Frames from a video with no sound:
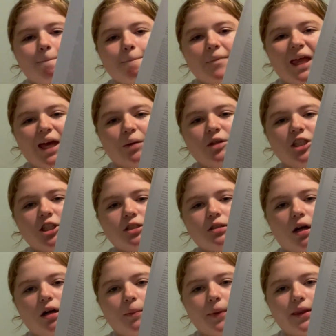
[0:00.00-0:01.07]
can we just
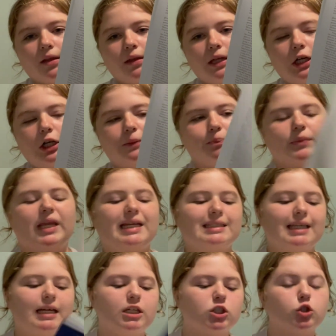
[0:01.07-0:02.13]
talk about the lettering? It's
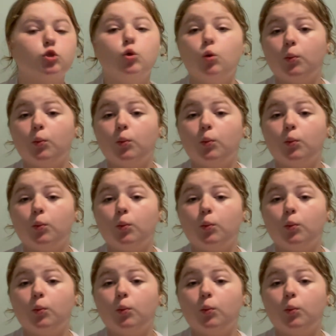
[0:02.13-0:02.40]
like a school